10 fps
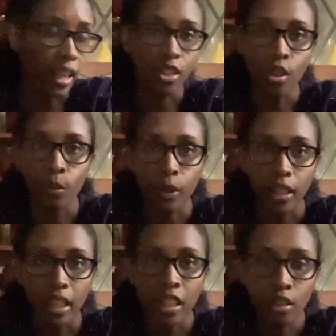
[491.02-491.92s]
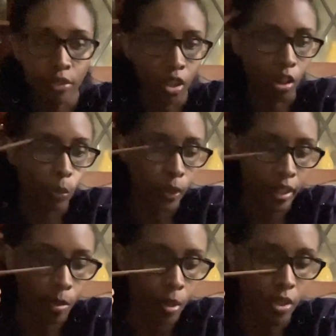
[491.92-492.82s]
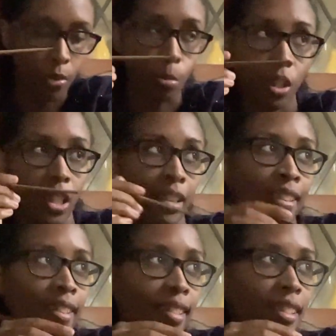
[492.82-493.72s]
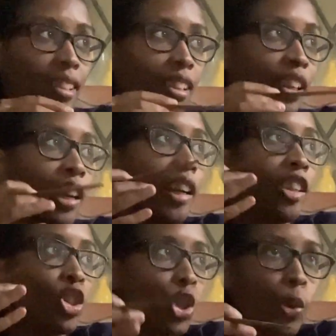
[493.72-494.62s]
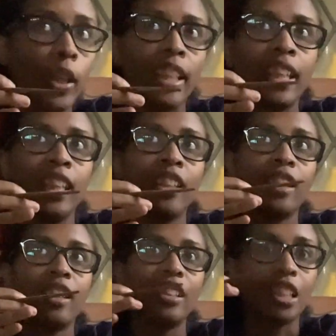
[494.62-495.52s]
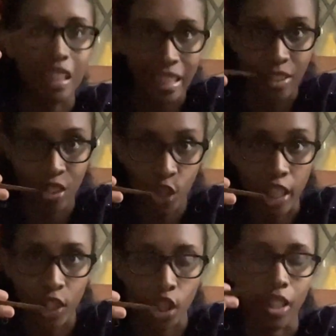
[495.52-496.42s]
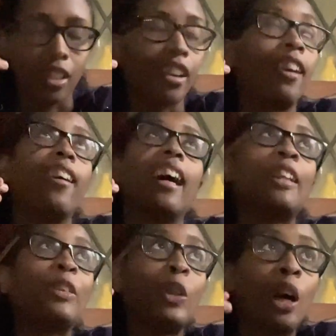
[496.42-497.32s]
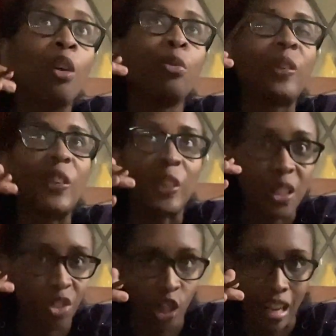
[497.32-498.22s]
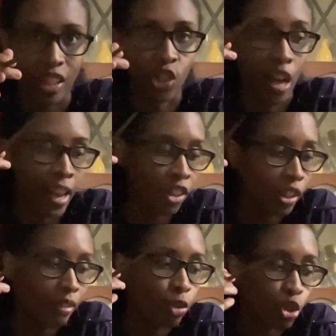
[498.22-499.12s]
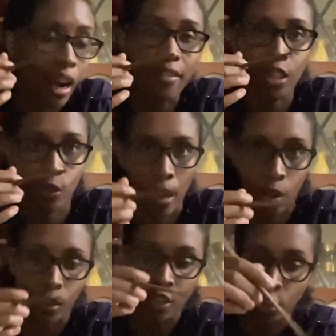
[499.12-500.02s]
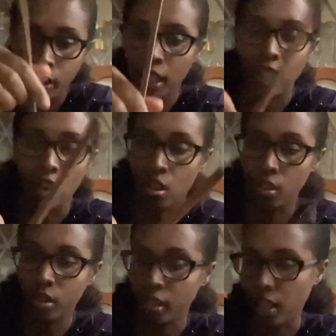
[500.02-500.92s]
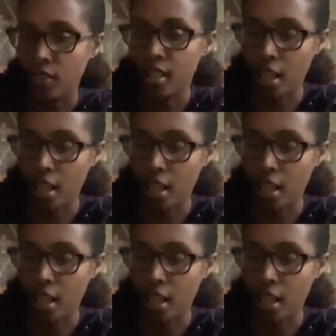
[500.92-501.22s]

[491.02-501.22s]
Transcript: And so in the fall, what that means for me is enjoying the leaves changing. Oh, I love when the leaves change. I love driving around and looking at all the leaves.